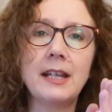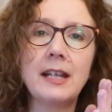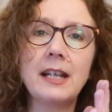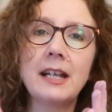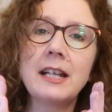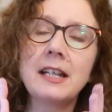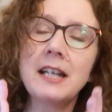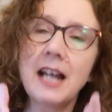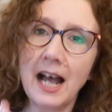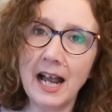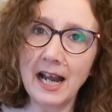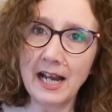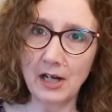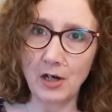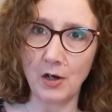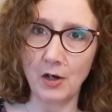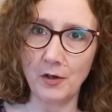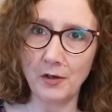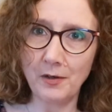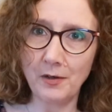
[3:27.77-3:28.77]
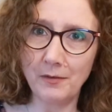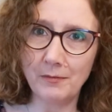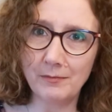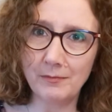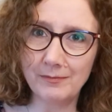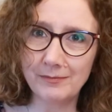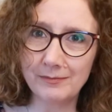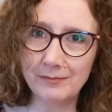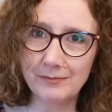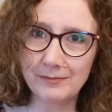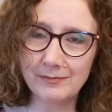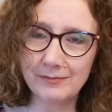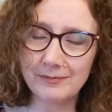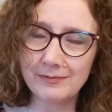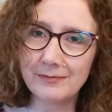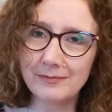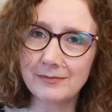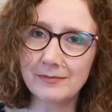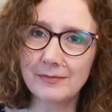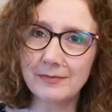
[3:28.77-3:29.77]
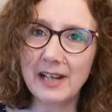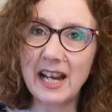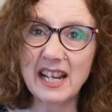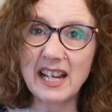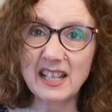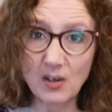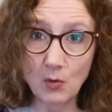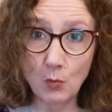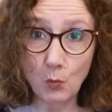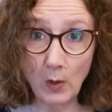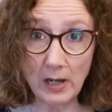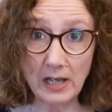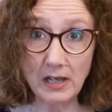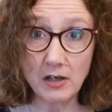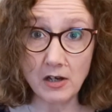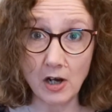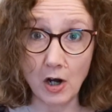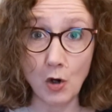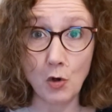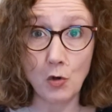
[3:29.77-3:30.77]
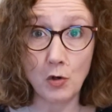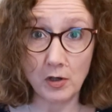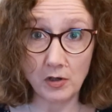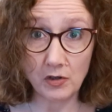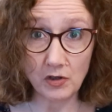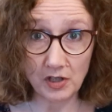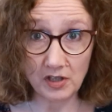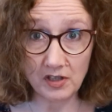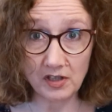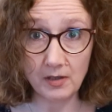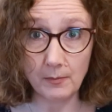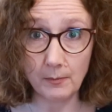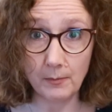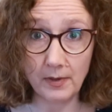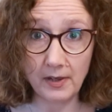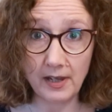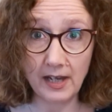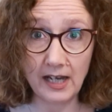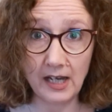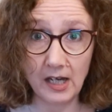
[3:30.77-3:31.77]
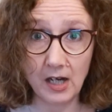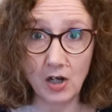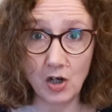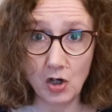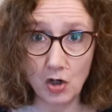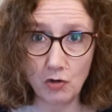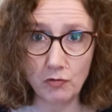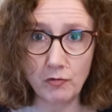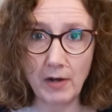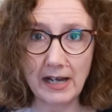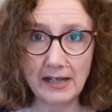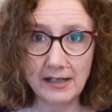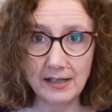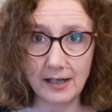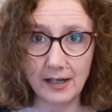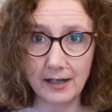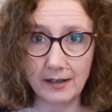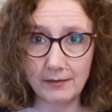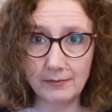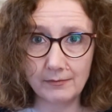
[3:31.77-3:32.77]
An icon is a window to something greater.